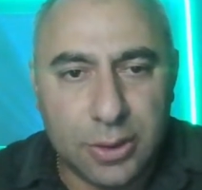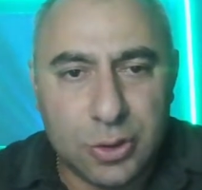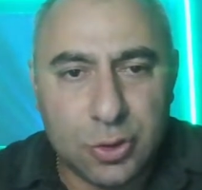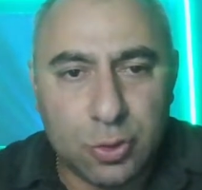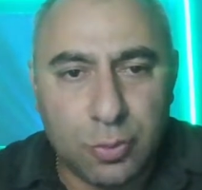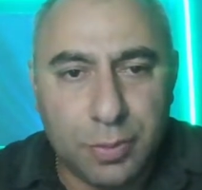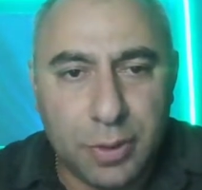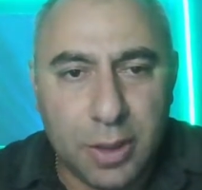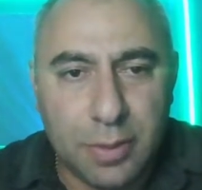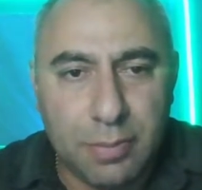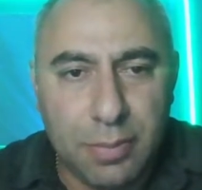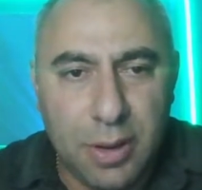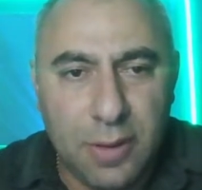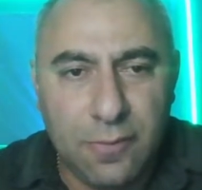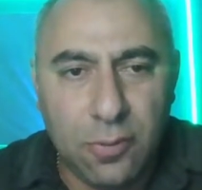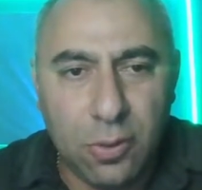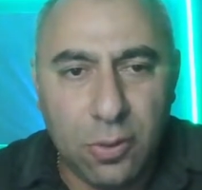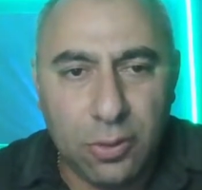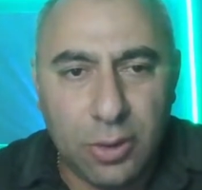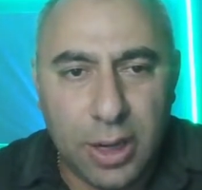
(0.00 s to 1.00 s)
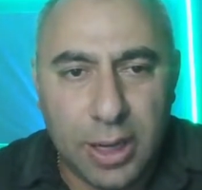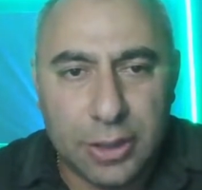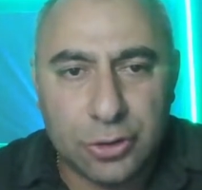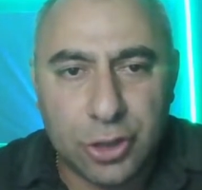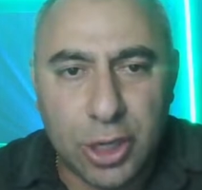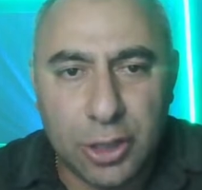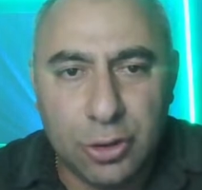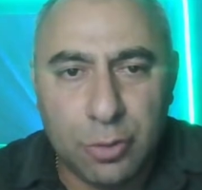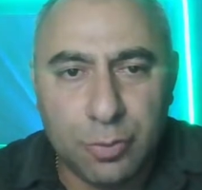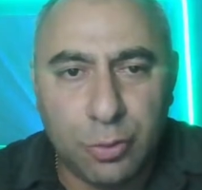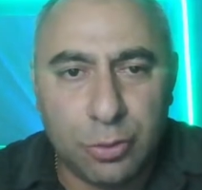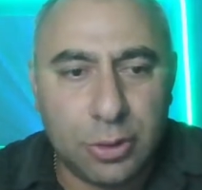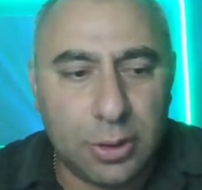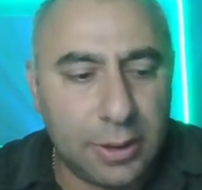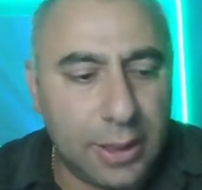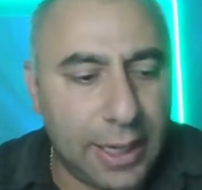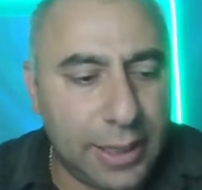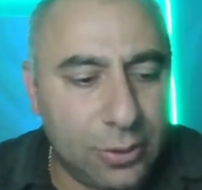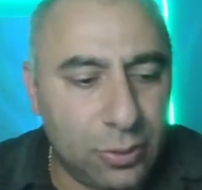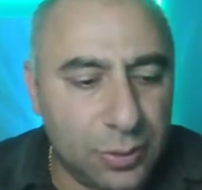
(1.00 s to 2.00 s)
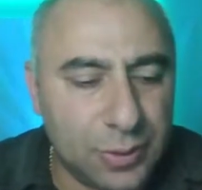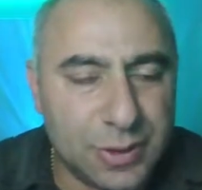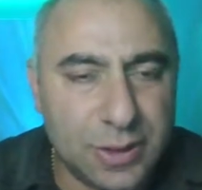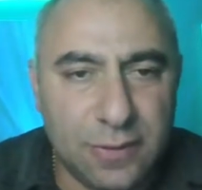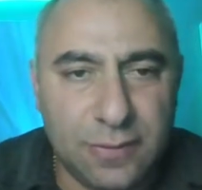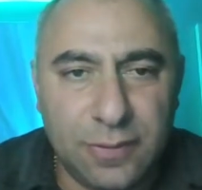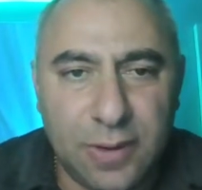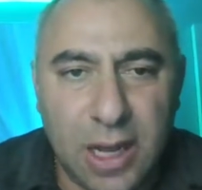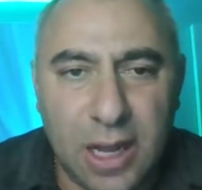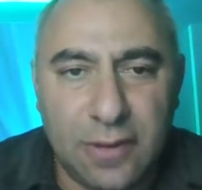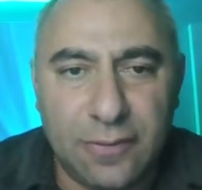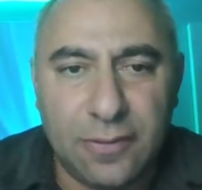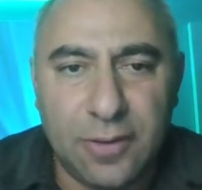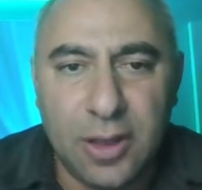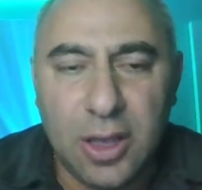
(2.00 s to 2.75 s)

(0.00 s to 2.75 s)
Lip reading: is to play b4 and try to put a knight on c5.